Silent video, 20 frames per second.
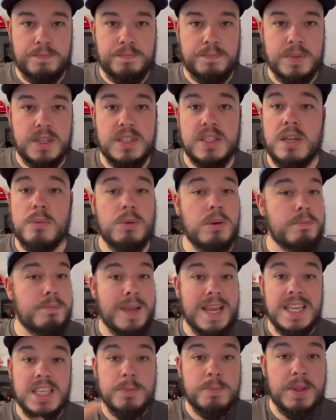Someone
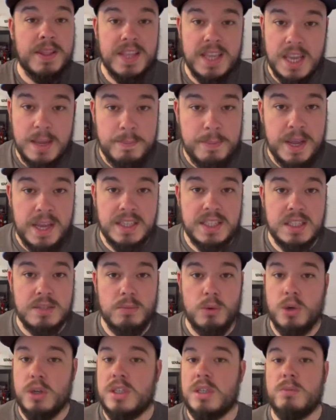may spin the Apexes
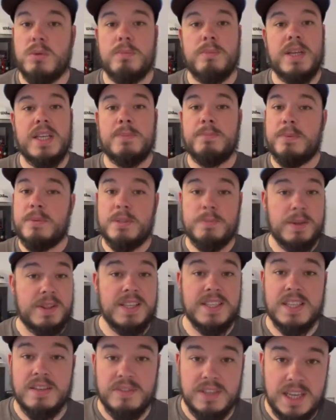more, someone may spin the
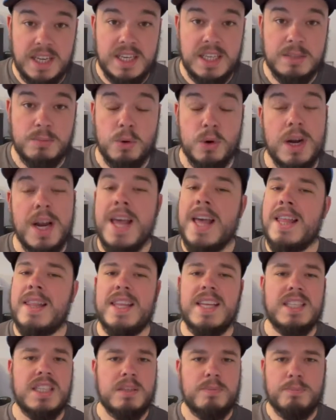790s more.
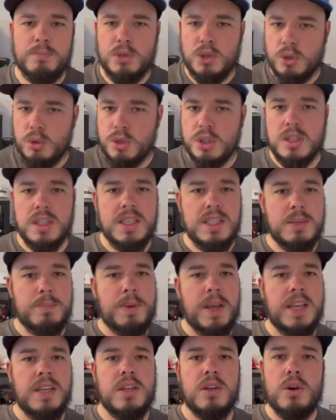This is hugely
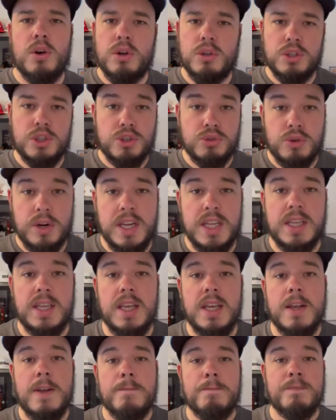dependent on strike,
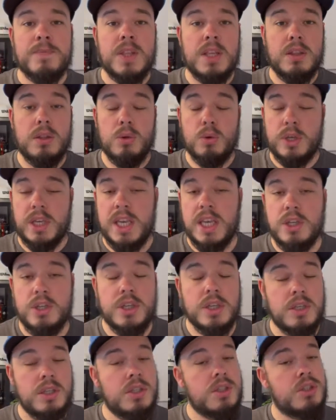
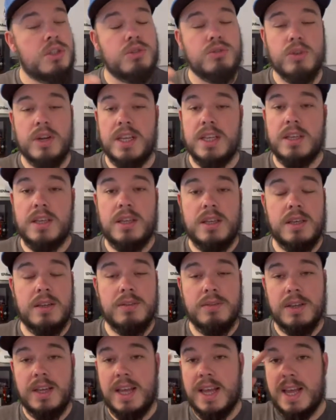location, strike,
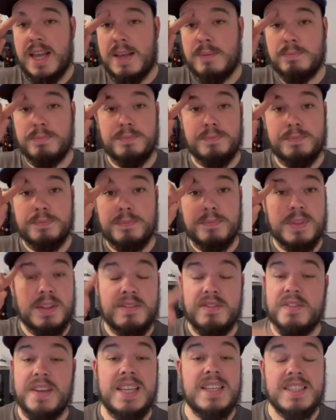
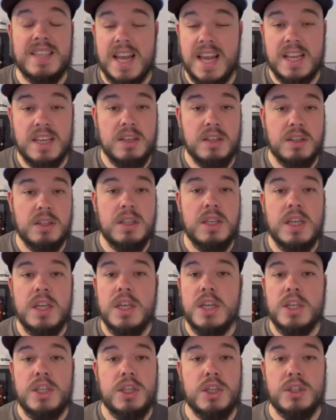face angle.
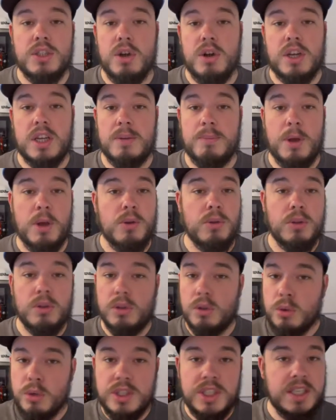You're talking about
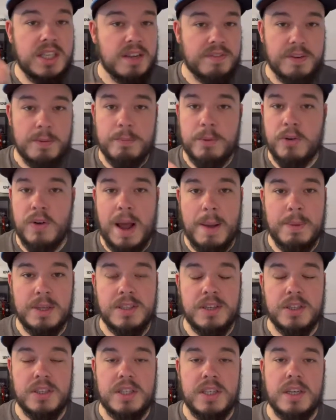loads of different
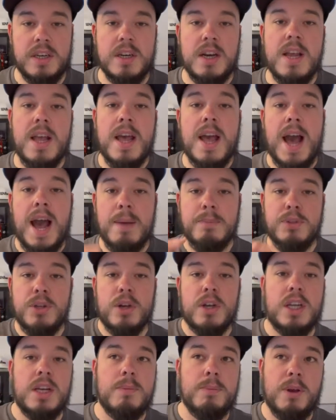parameters here. I'm
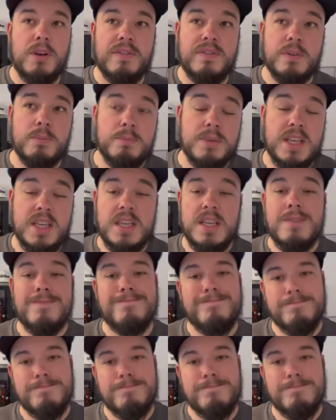talking about, for me,